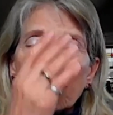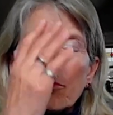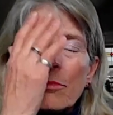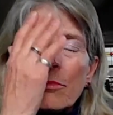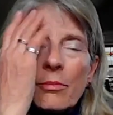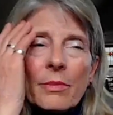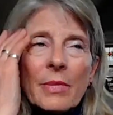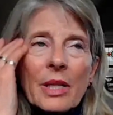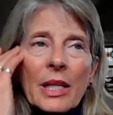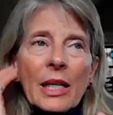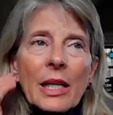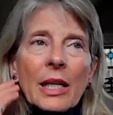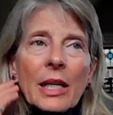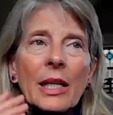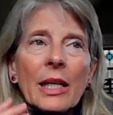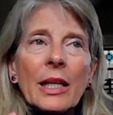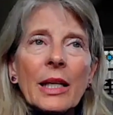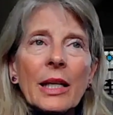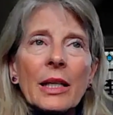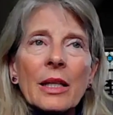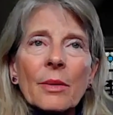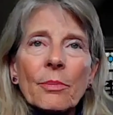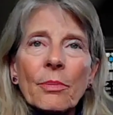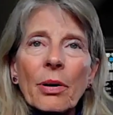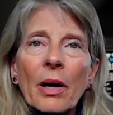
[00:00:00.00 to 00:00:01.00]
me
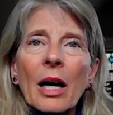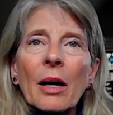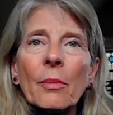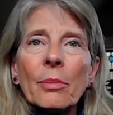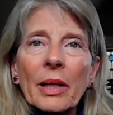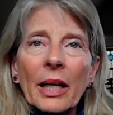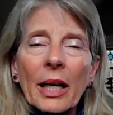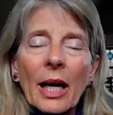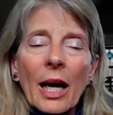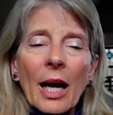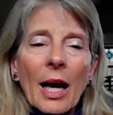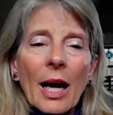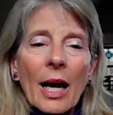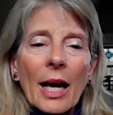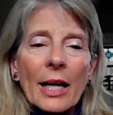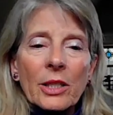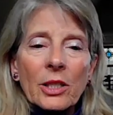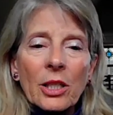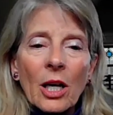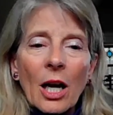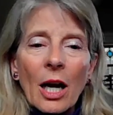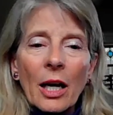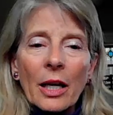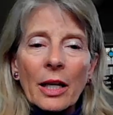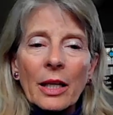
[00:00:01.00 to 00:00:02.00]
in the public eye
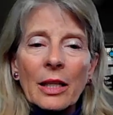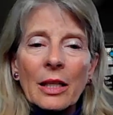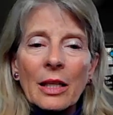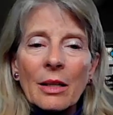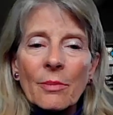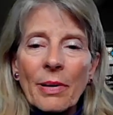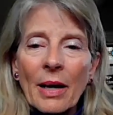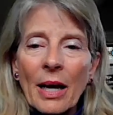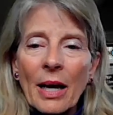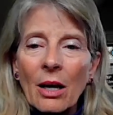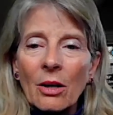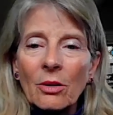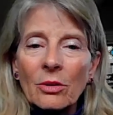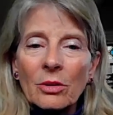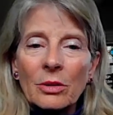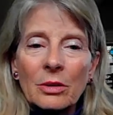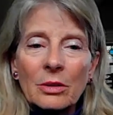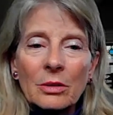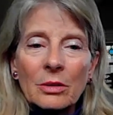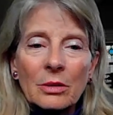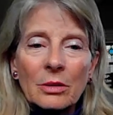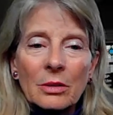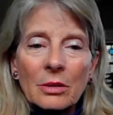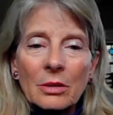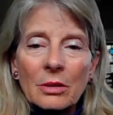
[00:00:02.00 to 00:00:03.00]
talking about
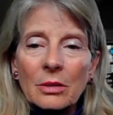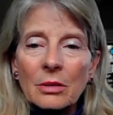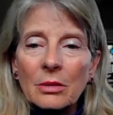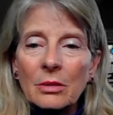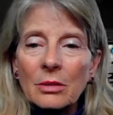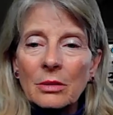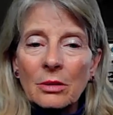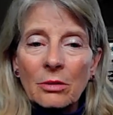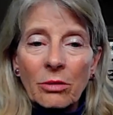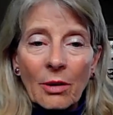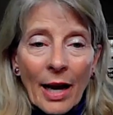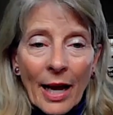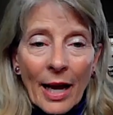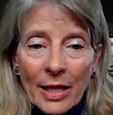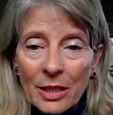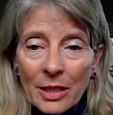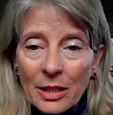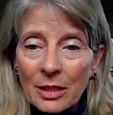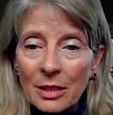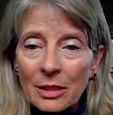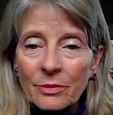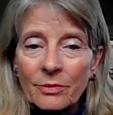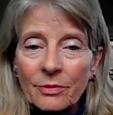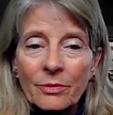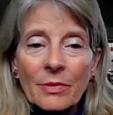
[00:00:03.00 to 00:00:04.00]

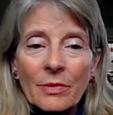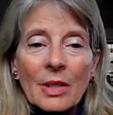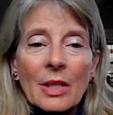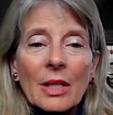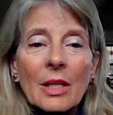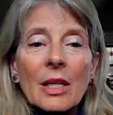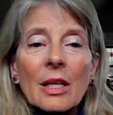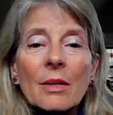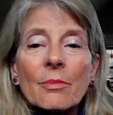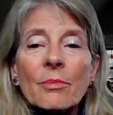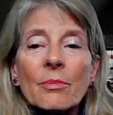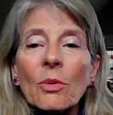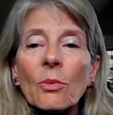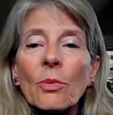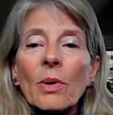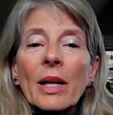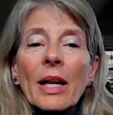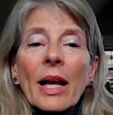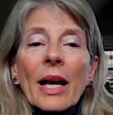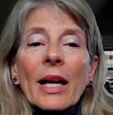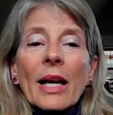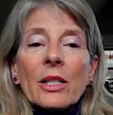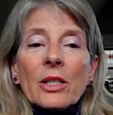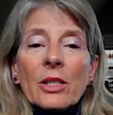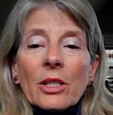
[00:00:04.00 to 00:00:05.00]
Christ. But
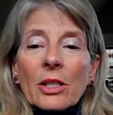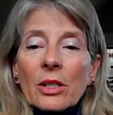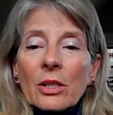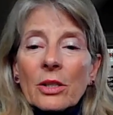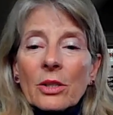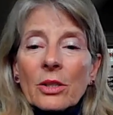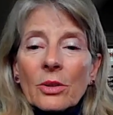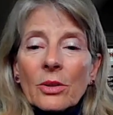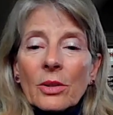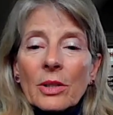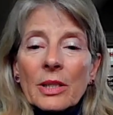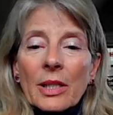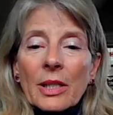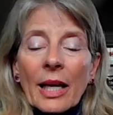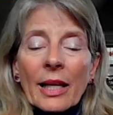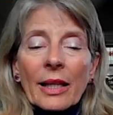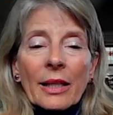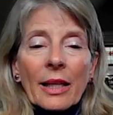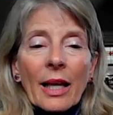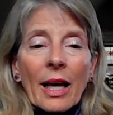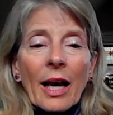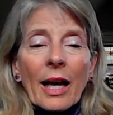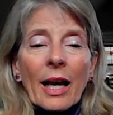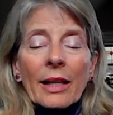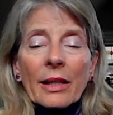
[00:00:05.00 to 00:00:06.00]
what I do is I
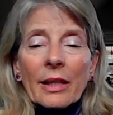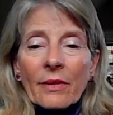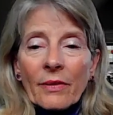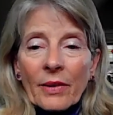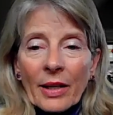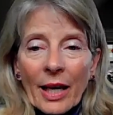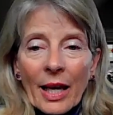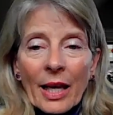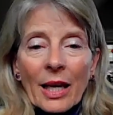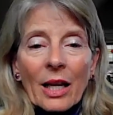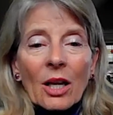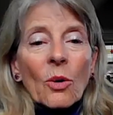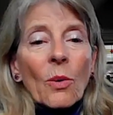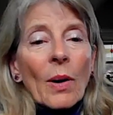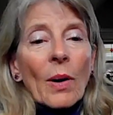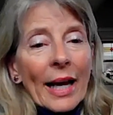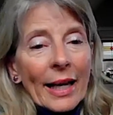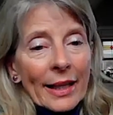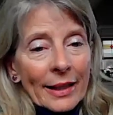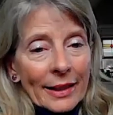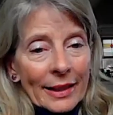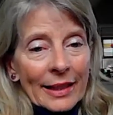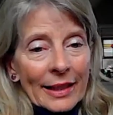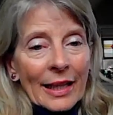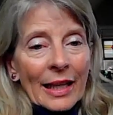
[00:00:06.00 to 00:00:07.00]
live it kind of
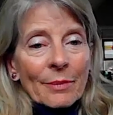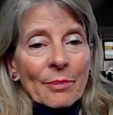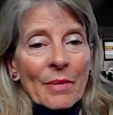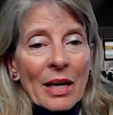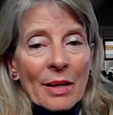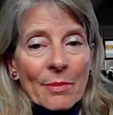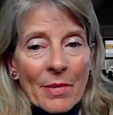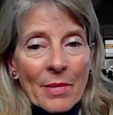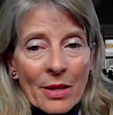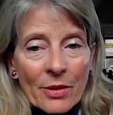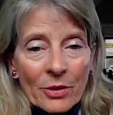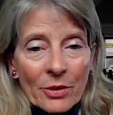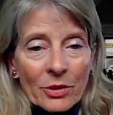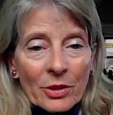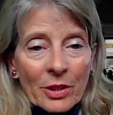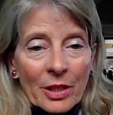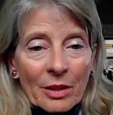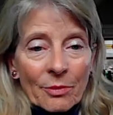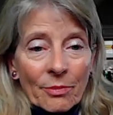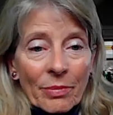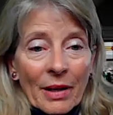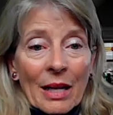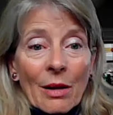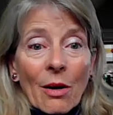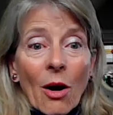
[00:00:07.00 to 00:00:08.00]
quietly like my mother
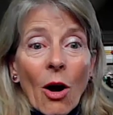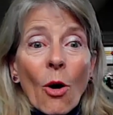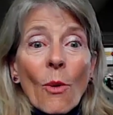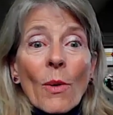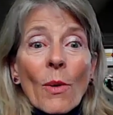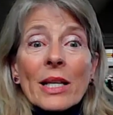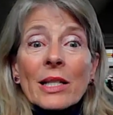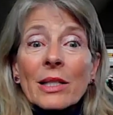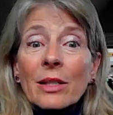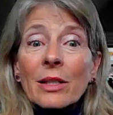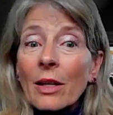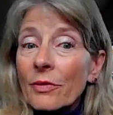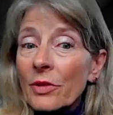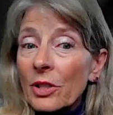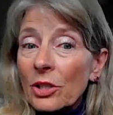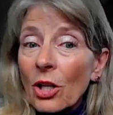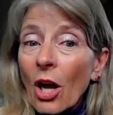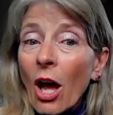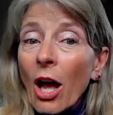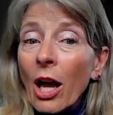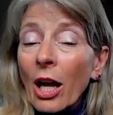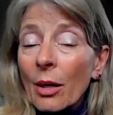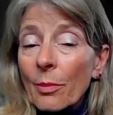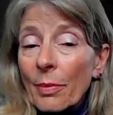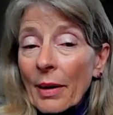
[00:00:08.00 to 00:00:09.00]
did, but I always love to
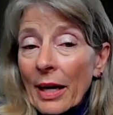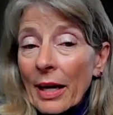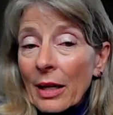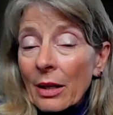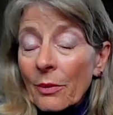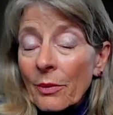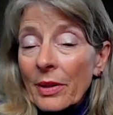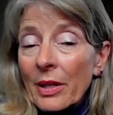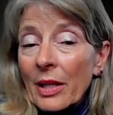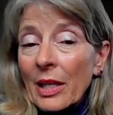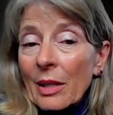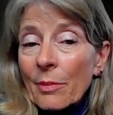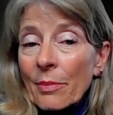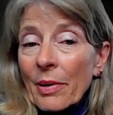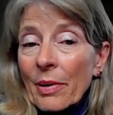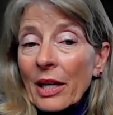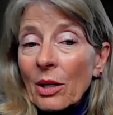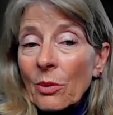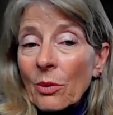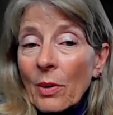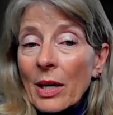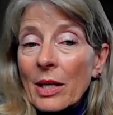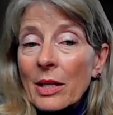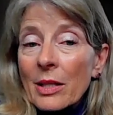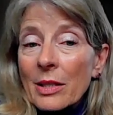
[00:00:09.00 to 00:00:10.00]
talk about it with
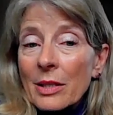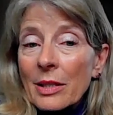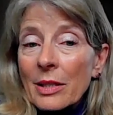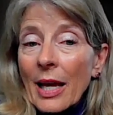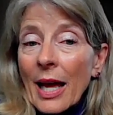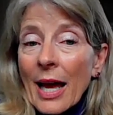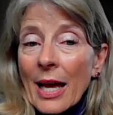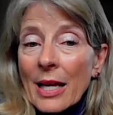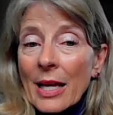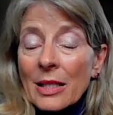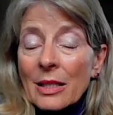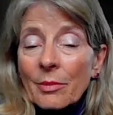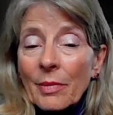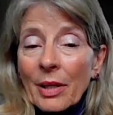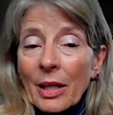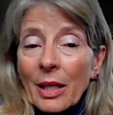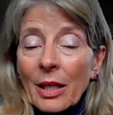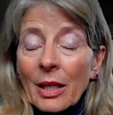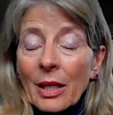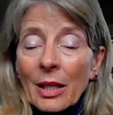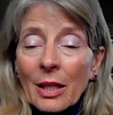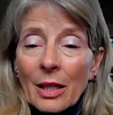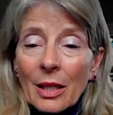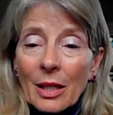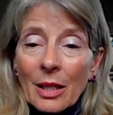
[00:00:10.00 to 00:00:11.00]
anybody who wants to ask
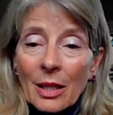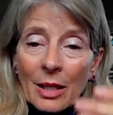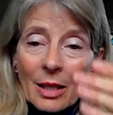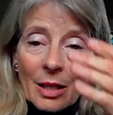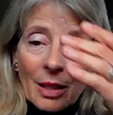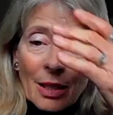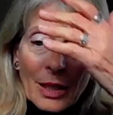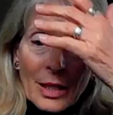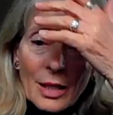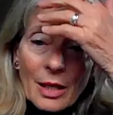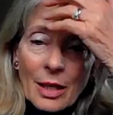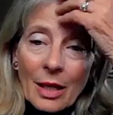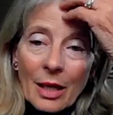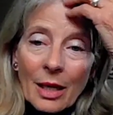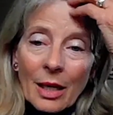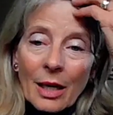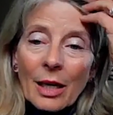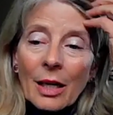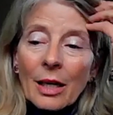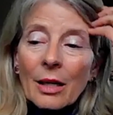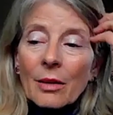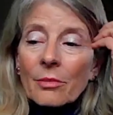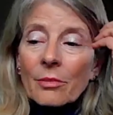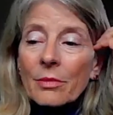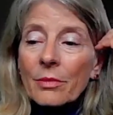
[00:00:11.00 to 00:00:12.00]
me.
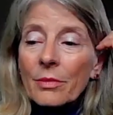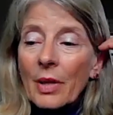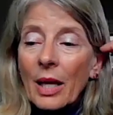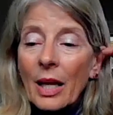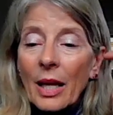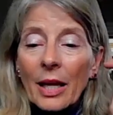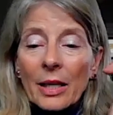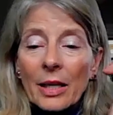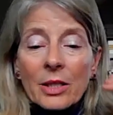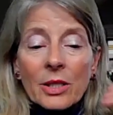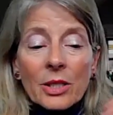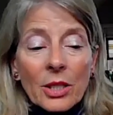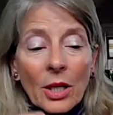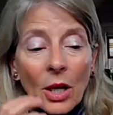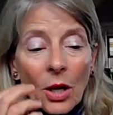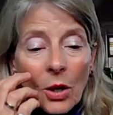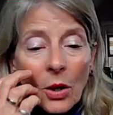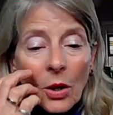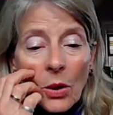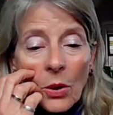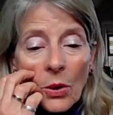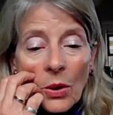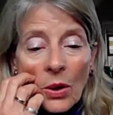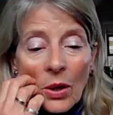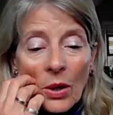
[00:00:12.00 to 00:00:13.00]
And
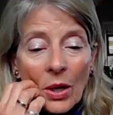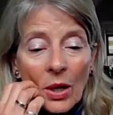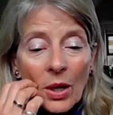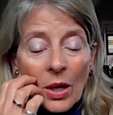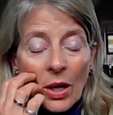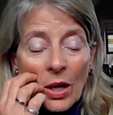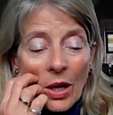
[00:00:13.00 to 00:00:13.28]
so